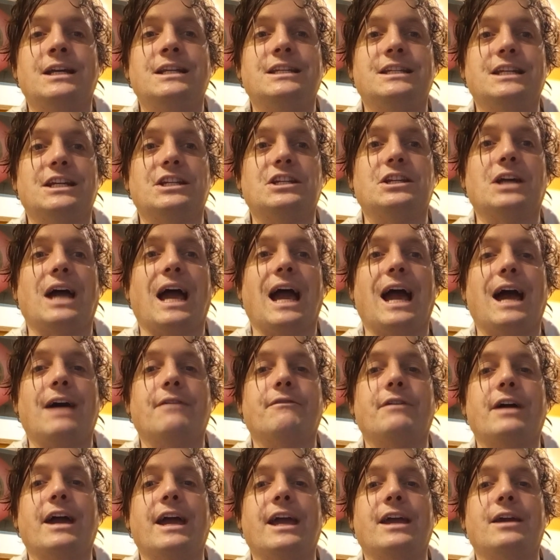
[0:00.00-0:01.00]
didn't have
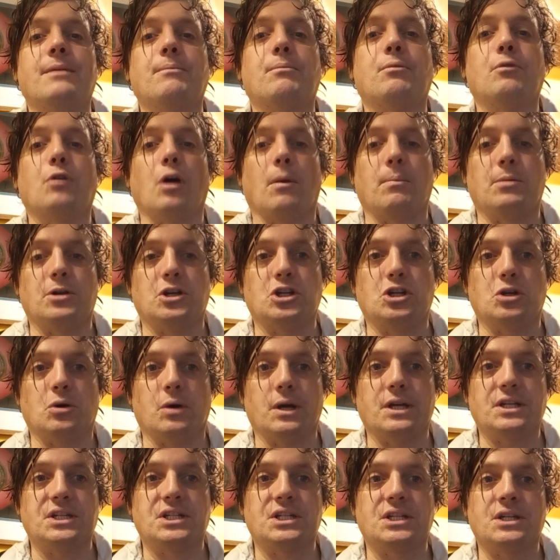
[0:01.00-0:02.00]
a proper
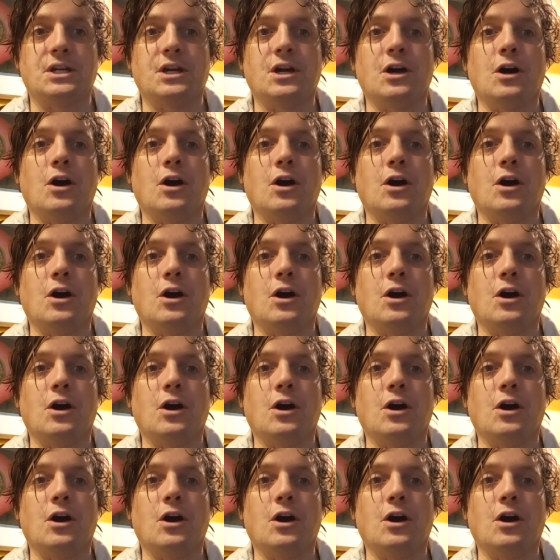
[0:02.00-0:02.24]
choice.